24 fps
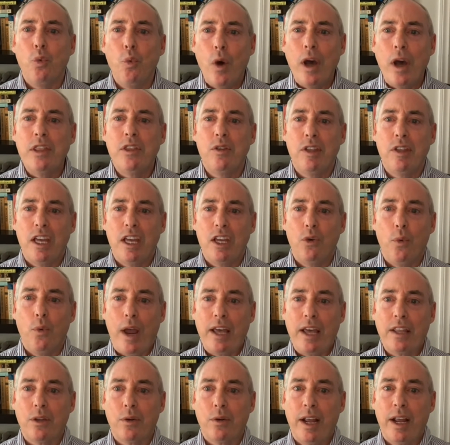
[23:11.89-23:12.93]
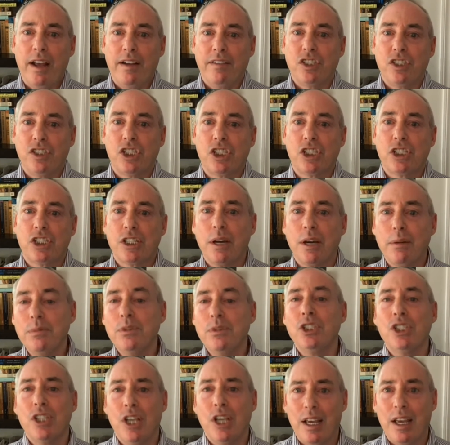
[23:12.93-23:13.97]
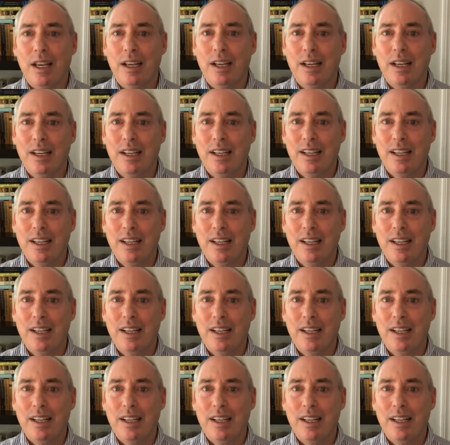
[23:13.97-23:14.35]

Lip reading: whether they'd rather have some say